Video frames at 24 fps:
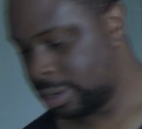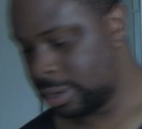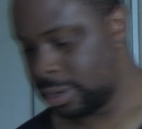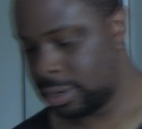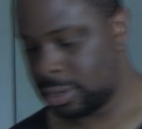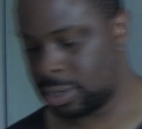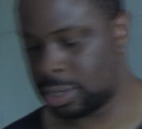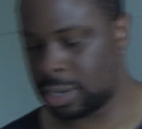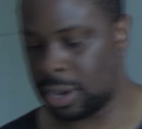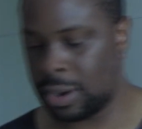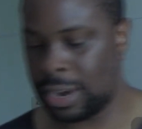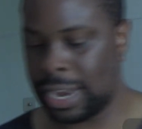
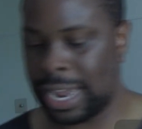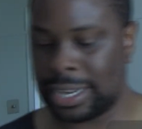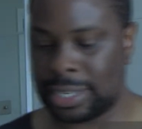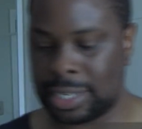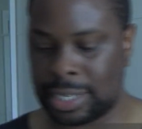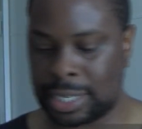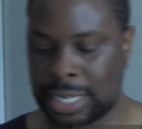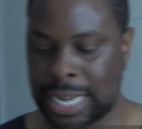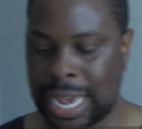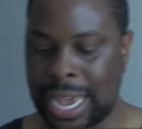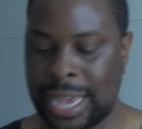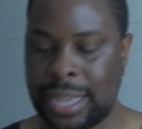So
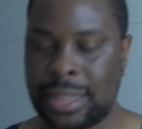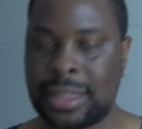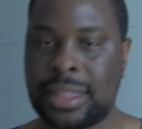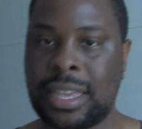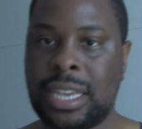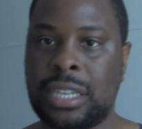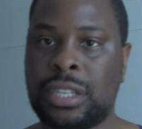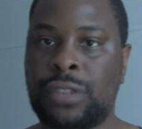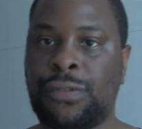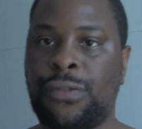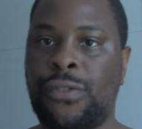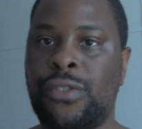let's take
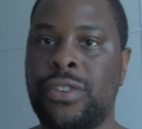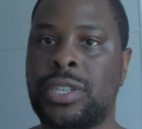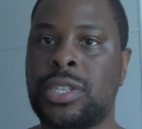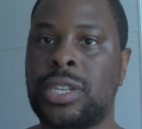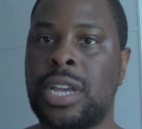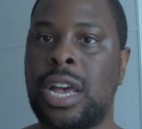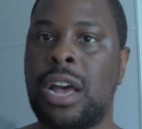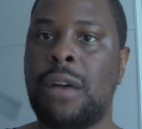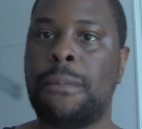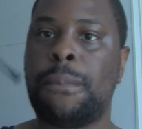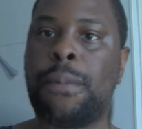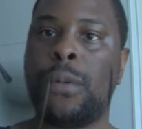this for
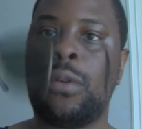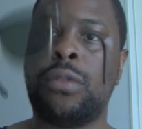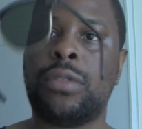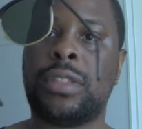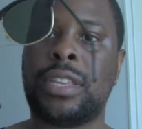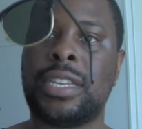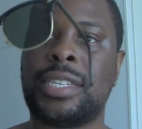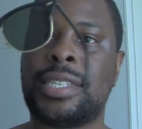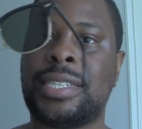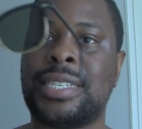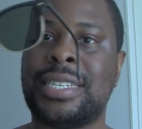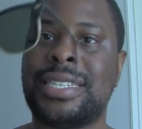example.
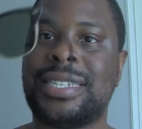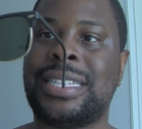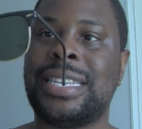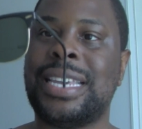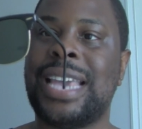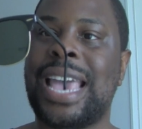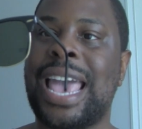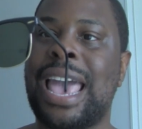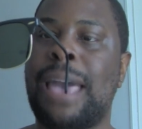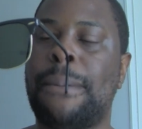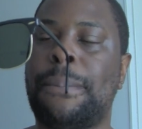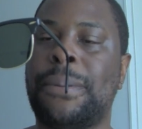This is
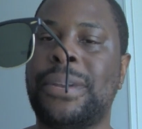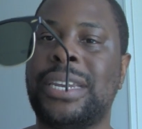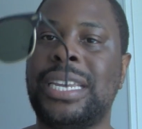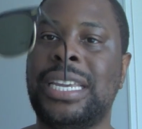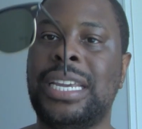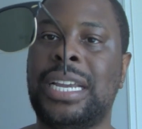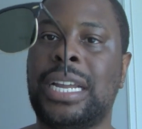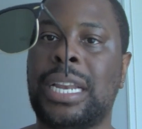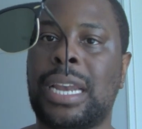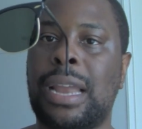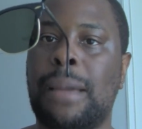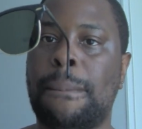the
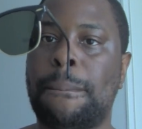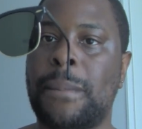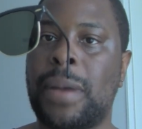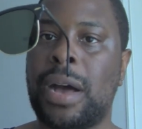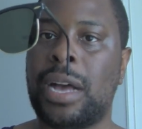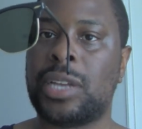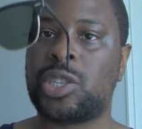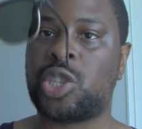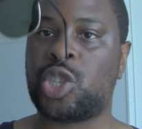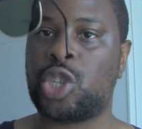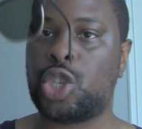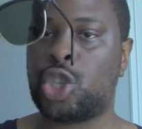Ebony
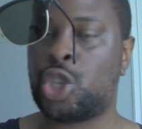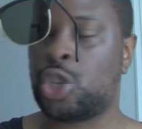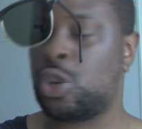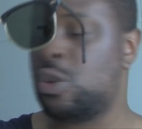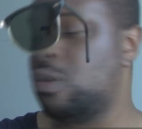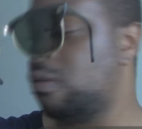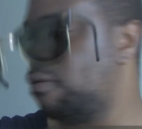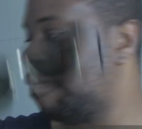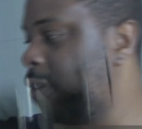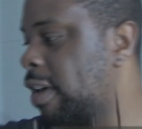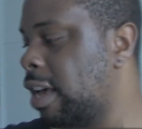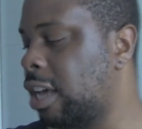Clubmaster
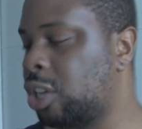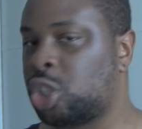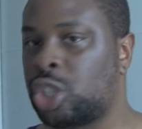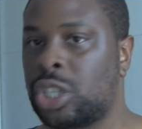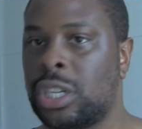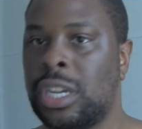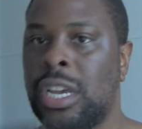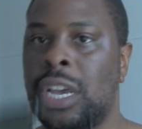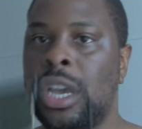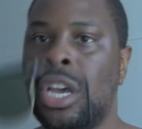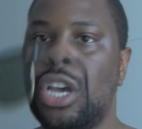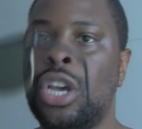2
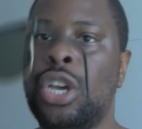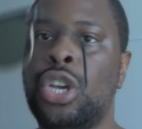version.